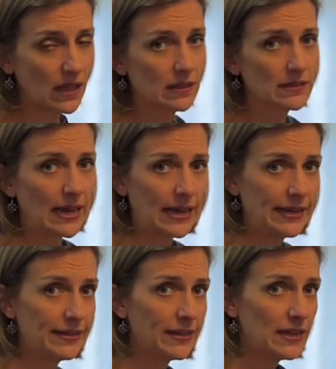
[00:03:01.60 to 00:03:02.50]

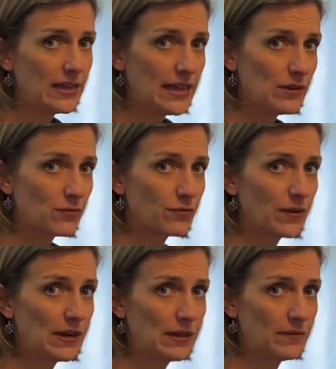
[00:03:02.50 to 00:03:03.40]
align in
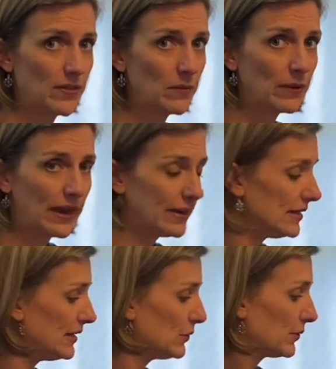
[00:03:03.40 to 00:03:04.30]
front of the
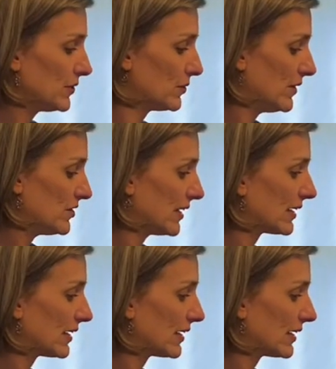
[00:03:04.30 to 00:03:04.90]
body in order to reach that,